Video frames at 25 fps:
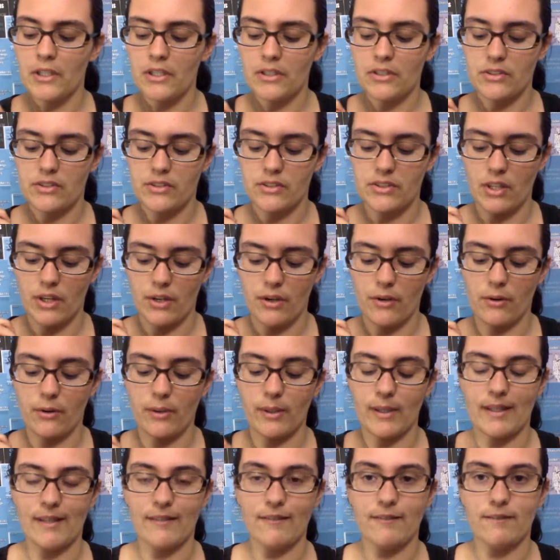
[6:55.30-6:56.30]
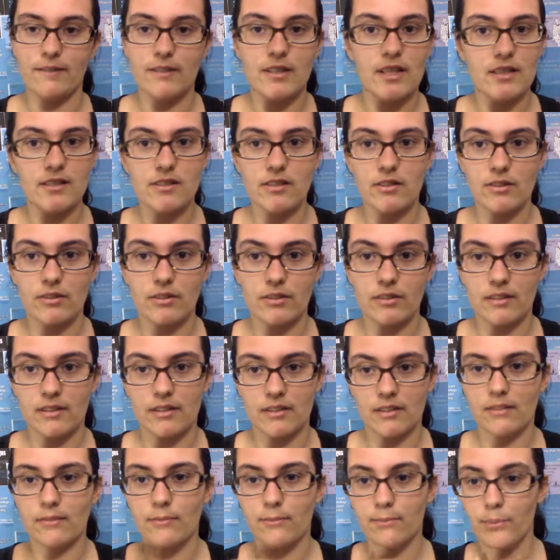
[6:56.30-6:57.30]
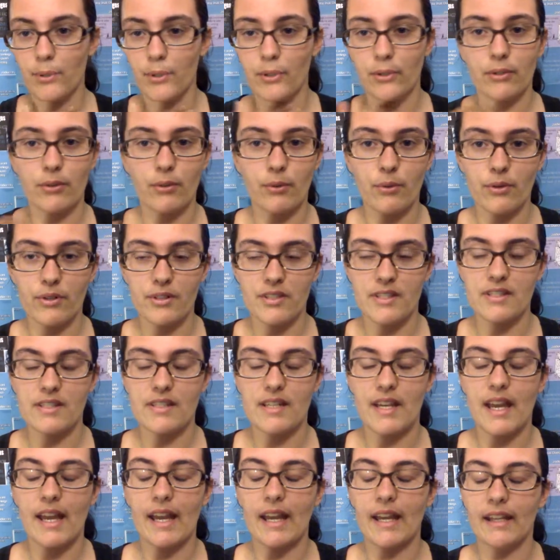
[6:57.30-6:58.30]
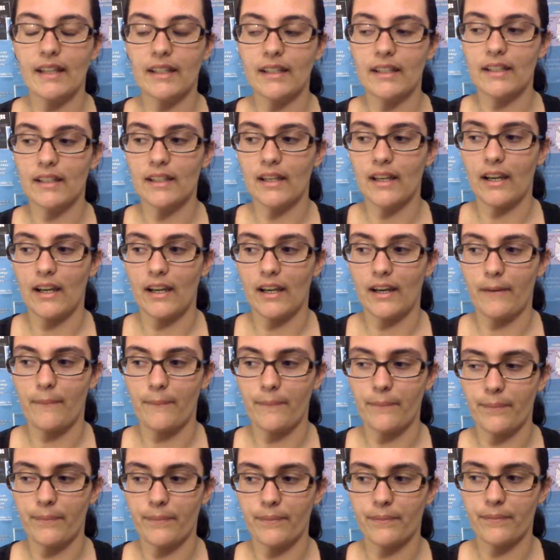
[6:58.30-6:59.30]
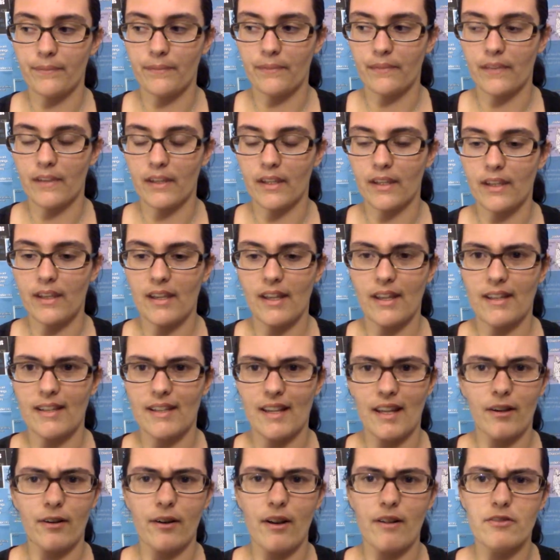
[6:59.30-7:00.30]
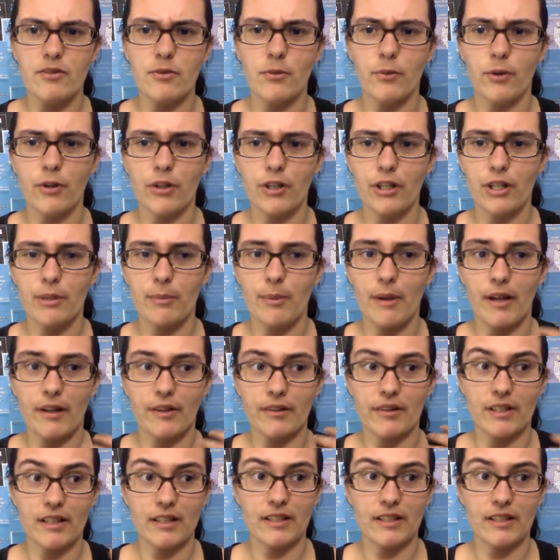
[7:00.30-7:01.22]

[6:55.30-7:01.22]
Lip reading: so it doesn't burn the horse's neck. And I don't have to worry about the